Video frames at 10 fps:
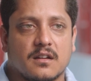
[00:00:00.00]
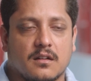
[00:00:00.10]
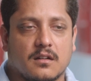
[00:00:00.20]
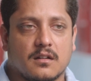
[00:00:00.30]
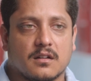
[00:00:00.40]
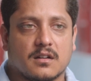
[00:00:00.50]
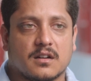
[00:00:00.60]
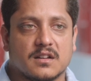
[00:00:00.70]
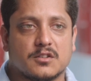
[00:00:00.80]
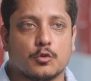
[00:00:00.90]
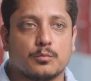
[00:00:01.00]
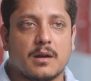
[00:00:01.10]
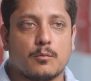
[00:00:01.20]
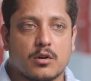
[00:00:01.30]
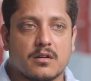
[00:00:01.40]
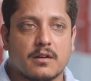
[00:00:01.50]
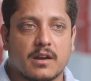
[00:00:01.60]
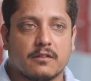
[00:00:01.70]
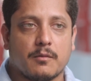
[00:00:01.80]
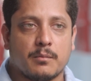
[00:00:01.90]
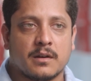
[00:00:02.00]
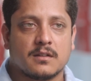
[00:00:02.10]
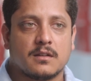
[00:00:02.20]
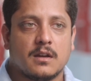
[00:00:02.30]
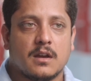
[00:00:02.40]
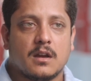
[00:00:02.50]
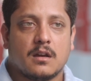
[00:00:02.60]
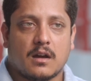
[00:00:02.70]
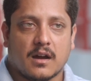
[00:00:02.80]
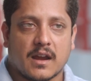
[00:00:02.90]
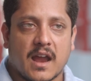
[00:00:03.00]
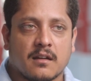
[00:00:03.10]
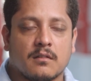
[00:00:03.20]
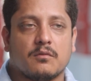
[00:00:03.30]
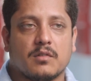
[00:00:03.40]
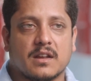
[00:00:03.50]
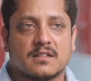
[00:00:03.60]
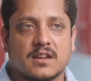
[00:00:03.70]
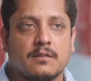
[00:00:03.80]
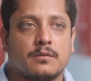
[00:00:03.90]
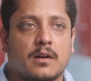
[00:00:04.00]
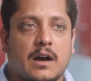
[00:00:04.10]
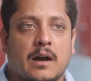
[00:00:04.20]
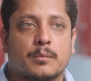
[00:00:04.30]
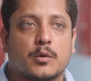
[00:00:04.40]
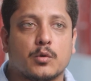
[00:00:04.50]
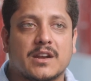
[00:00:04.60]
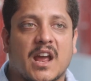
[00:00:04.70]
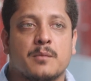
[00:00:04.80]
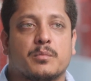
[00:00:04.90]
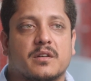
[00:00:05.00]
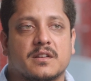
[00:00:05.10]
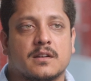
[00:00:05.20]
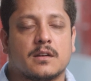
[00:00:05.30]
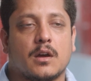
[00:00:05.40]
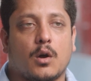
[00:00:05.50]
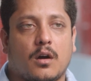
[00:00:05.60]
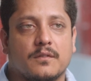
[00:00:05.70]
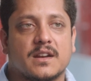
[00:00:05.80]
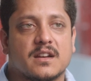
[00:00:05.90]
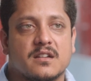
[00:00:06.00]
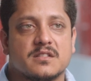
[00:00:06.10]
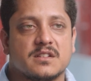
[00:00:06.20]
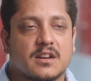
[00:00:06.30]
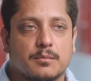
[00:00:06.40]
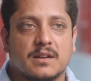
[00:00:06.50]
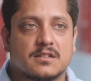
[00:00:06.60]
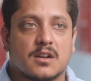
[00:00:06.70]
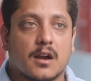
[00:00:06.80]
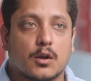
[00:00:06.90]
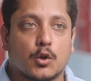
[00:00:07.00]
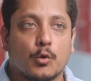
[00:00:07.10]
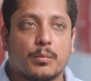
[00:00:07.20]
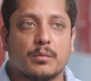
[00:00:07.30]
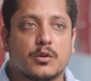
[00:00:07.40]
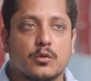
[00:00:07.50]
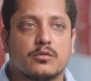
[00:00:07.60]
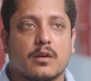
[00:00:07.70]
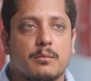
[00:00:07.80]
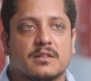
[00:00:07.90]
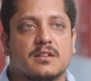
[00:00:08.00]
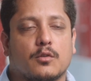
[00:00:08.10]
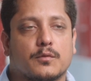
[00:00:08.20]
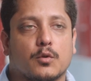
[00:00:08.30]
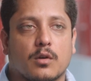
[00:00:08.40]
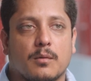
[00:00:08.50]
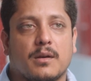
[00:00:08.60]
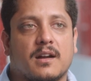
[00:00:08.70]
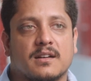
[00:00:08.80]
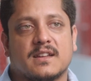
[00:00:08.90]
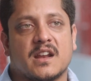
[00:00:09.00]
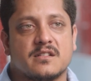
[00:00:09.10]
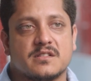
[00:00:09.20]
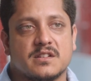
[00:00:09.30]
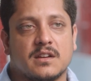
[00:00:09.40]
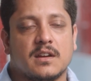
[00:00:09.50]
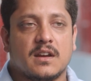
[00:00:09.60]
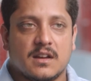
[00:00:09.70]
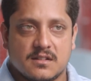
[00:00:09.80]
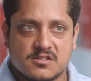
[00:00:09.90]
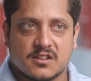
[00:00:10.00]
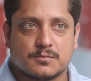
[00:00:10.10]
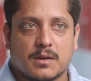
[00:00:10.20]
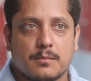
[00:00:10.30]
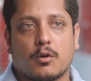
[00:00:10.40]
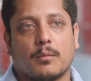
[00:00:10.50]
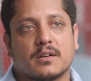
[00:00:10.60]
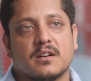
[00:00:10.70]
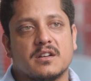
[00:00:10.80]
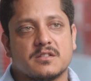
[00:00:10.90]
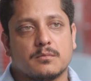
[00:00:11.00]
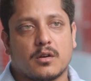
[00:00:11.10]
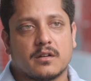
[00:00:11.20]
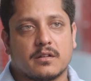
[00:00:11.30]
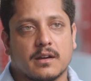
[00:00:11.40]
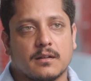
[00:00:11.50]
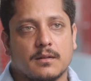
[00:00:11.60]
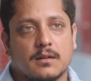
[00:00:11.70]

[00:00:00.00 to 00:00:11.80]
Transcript: uh, consumed by motor driven equipments, again, we can save up to 10% of that energy. That means 2, two to 3% of total plant's energy just by proper condition monitoring.